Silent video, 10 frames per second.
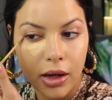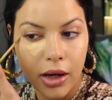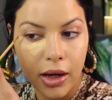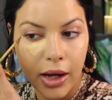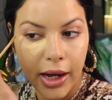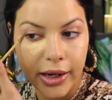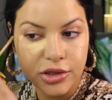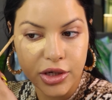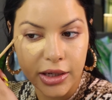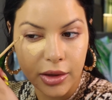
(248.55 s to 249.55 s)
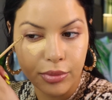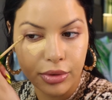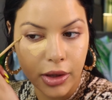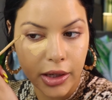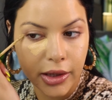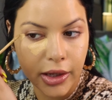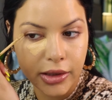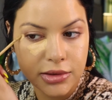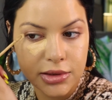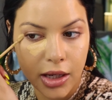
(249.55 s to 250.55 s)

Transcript: Uh, hydrating products,